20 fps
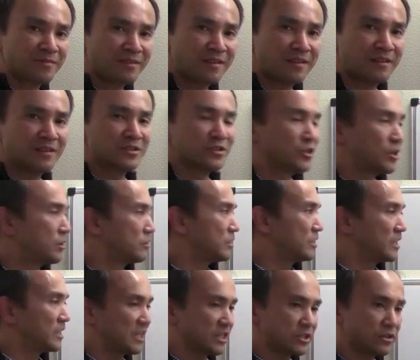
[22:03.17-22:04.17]
So
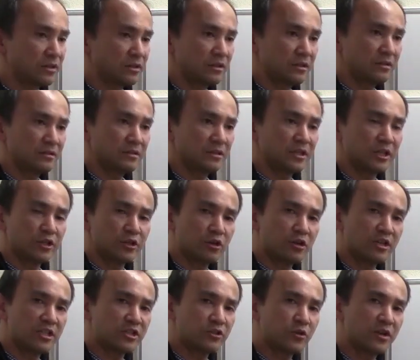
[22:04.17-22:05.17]
the
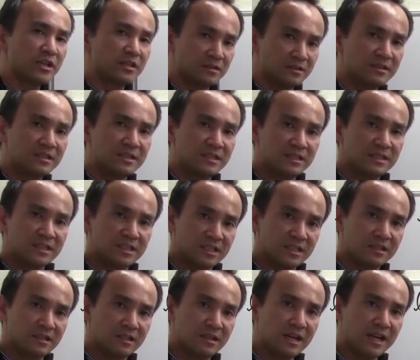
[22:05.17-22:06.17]
guitar string
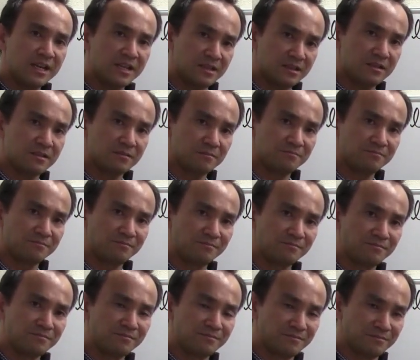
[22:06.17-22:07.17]
length
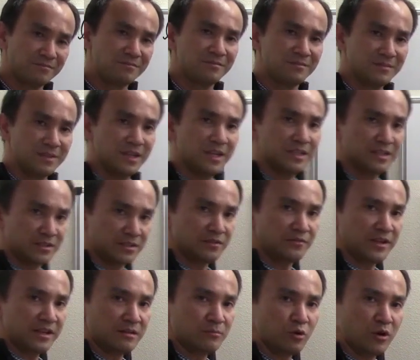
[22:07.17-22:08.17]
is the
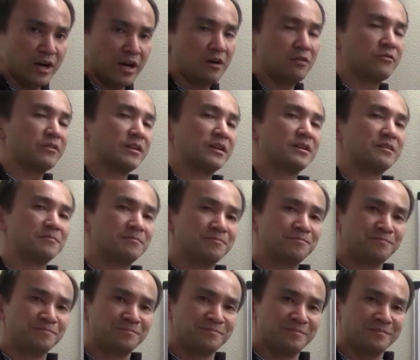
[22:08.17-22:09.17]
variable L right here.
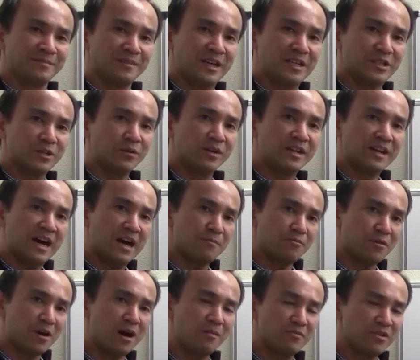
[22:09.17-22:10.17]
And so in our
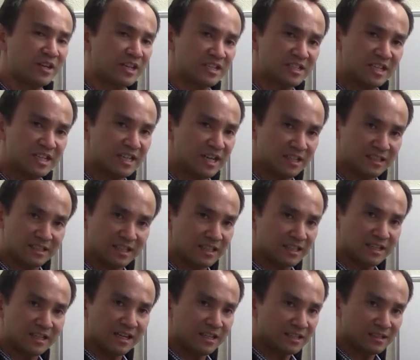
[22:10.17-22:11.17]
problem, you can see that
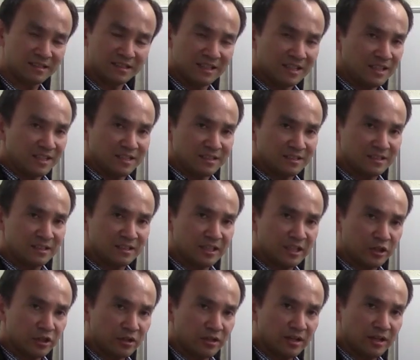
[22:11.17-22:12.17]

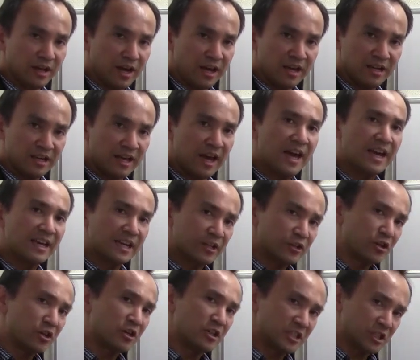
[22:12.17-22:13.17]
a
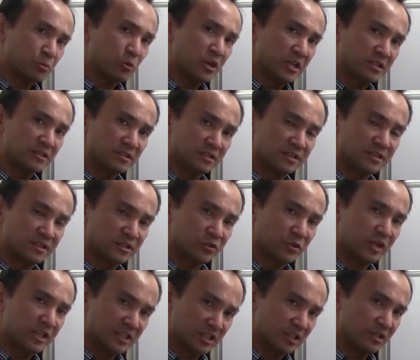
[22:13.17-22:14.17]
guitar
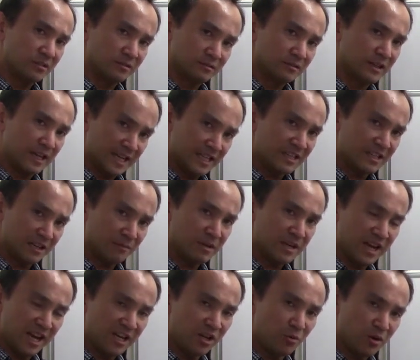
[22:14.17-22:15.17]
string's length can
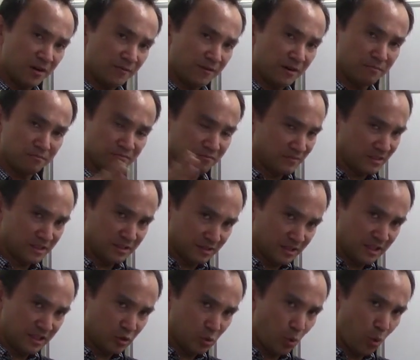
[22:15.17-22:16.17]
be anywhere from, you
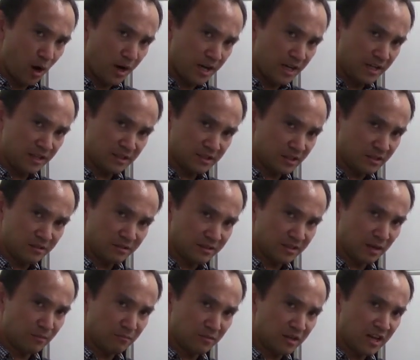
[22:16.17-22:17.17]
see, 20
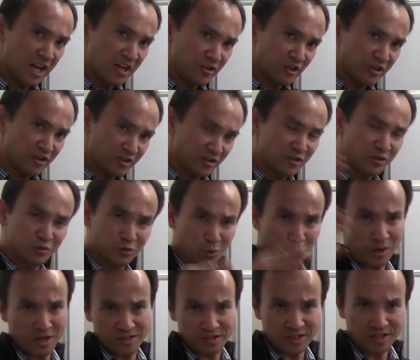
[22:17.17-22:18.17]
something inches to
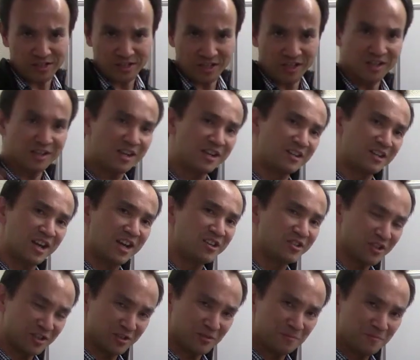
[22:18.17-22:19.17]
26
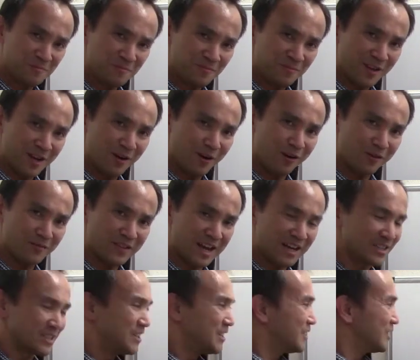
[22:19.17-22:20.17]
inches and all of
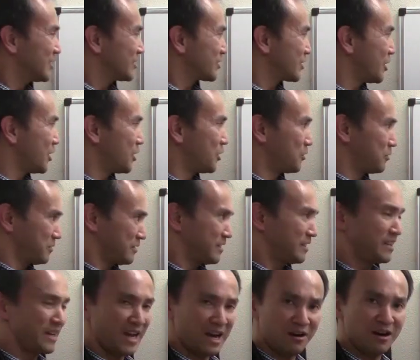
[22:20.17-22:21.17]
that. So
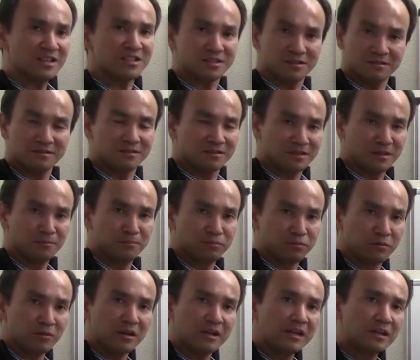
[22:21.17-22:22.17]
now it's
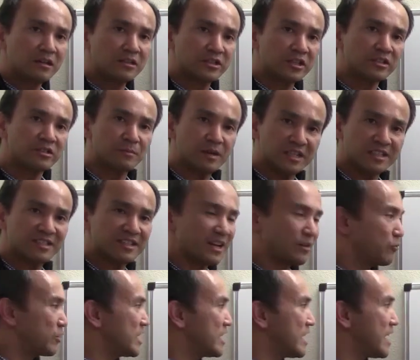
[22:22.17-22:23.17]
completely legitimate that
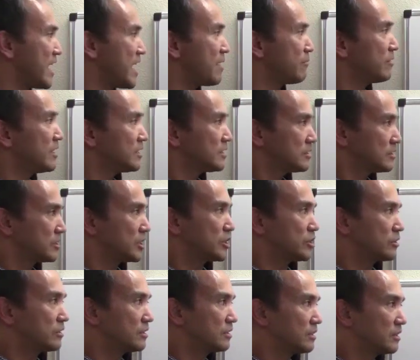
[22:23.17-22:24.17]
we name this,
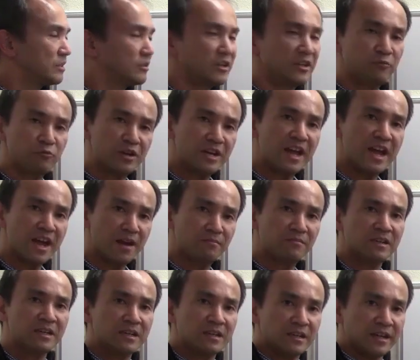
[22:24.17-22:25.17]
we name
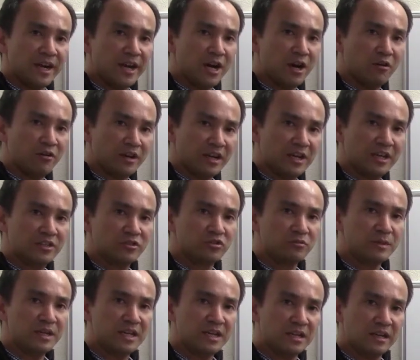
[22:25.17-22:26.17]
L here to
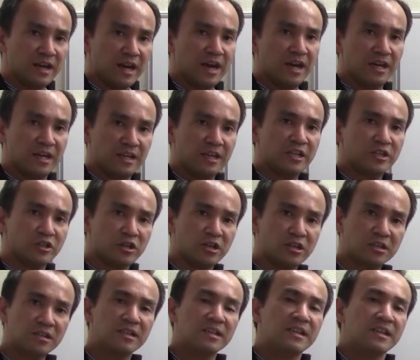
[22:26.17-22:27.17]
be a
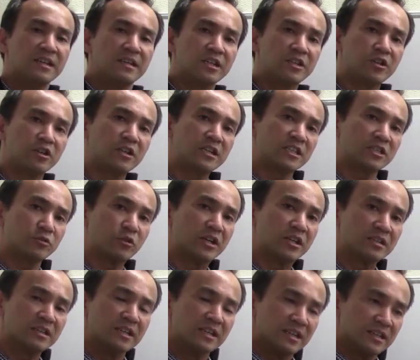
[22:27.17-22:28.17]
guitar
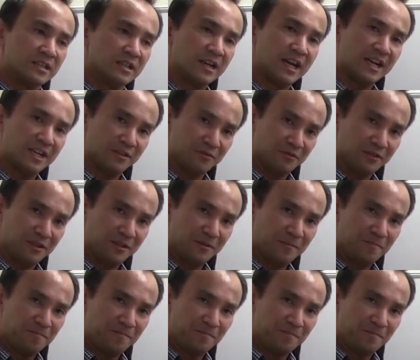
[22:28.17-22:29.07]
string length here.